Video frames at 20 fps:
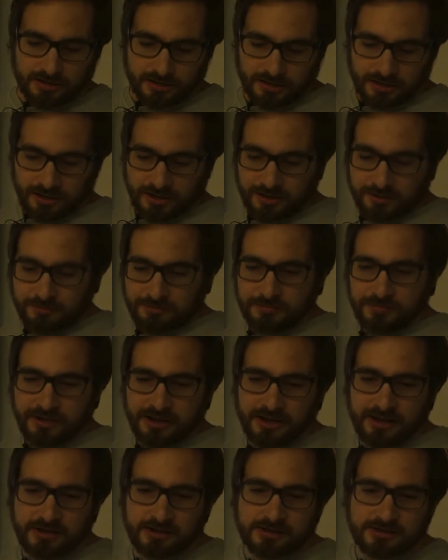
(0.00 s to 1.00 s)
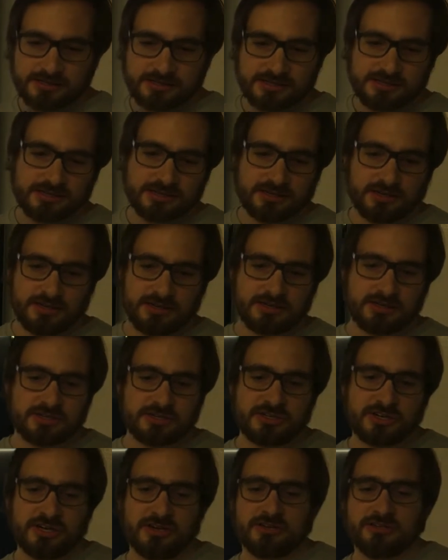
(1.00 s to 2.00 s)
And it
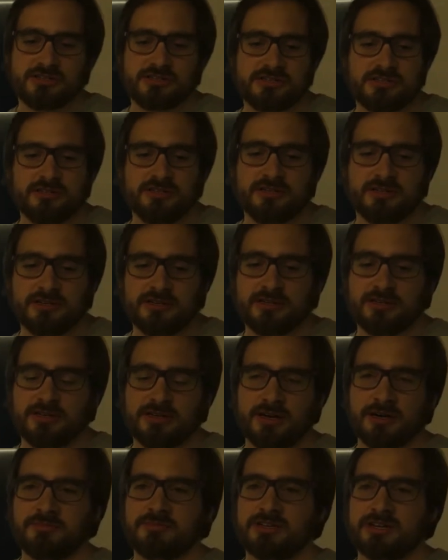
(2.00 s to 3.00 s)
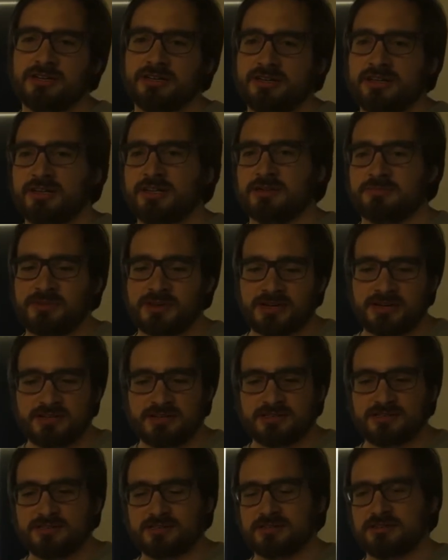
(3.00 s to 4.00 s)
shares the object
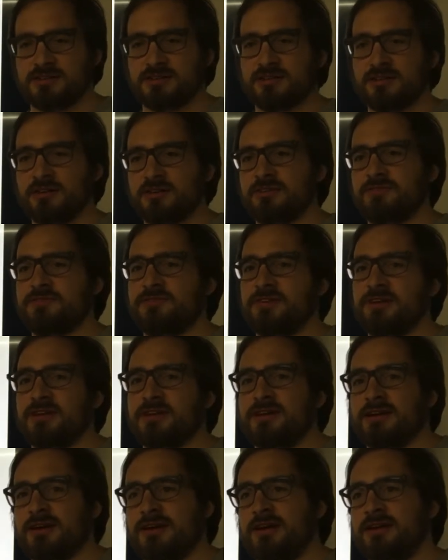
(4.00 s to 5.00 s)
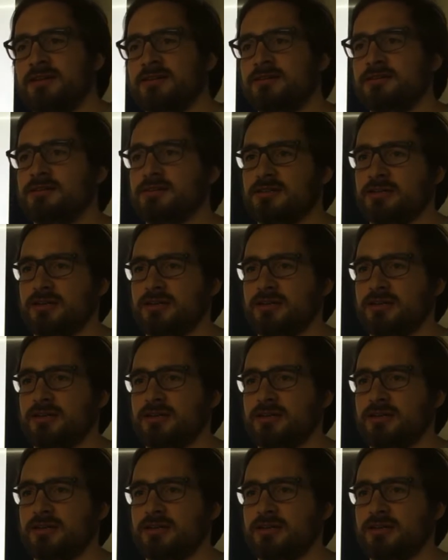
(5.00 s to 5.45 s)
database, the config, and